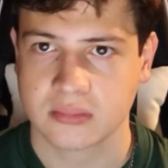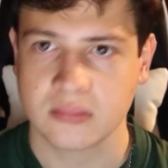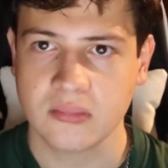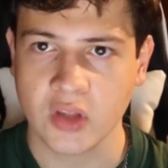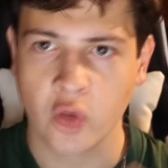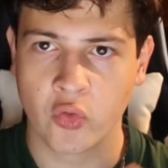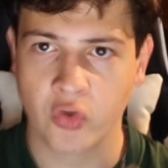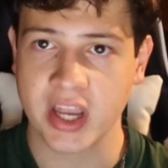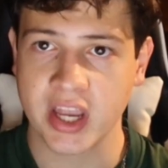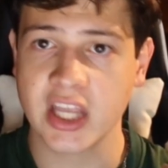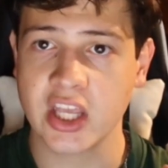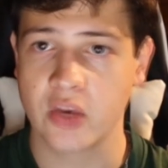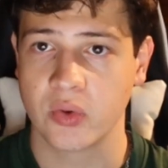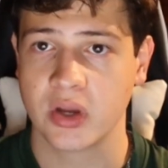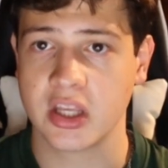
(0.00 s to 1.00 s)
Really,
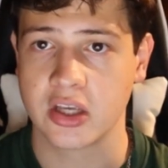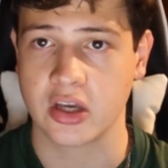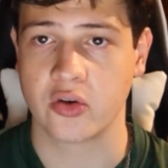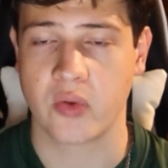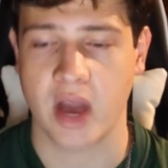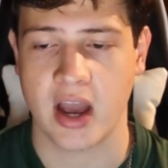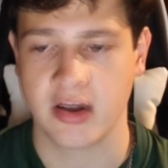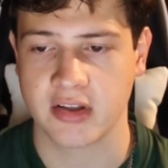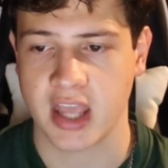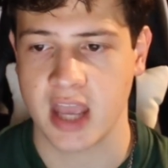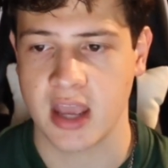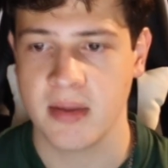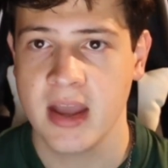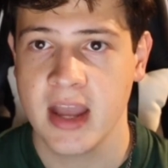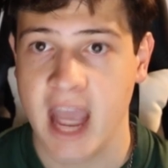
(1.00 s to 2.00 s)
really good ground game,
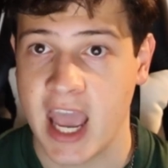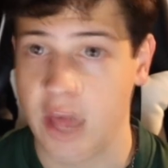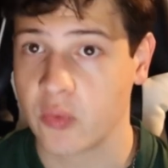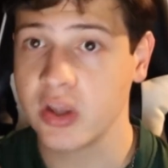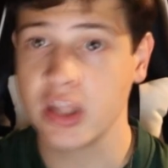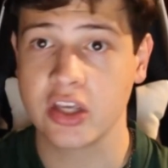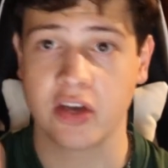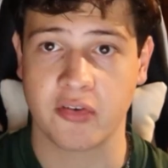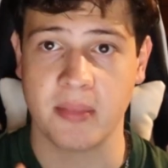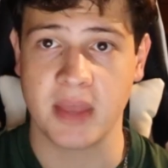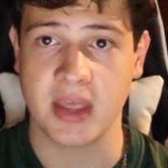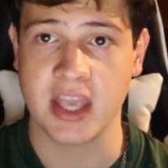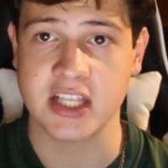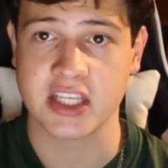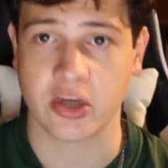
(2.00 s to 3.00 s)
and really good from the
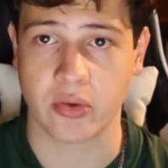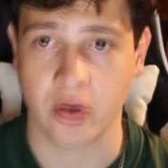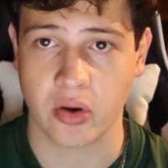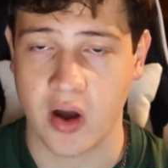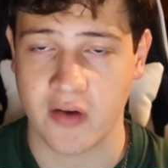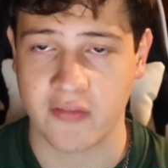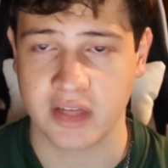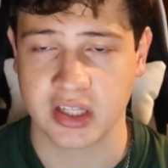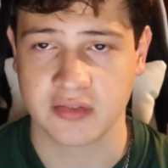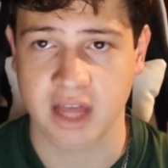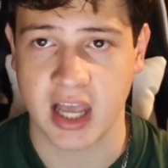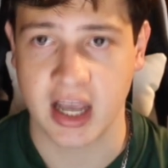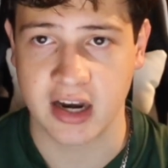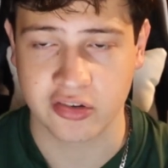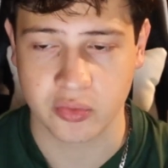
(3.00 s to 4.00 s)
interior offensive
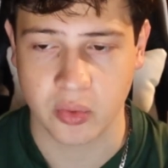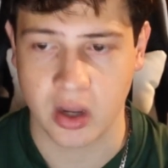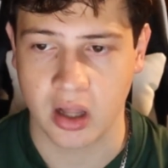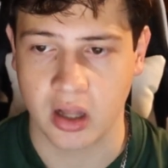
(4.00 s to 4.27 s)
line as well.